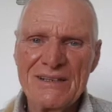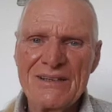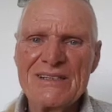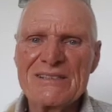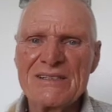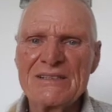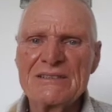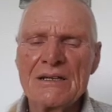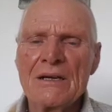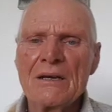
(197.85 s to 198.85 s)
they
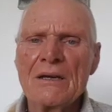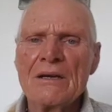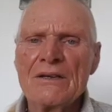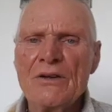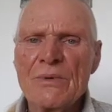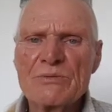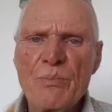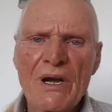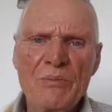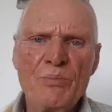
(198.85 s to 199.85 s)
said, you must
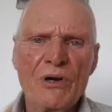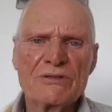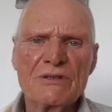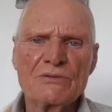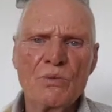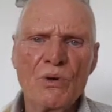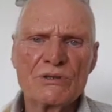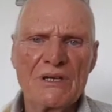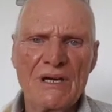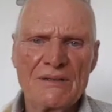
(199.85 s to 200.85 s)
buy bottled
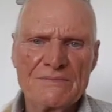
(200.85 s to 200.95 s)
water.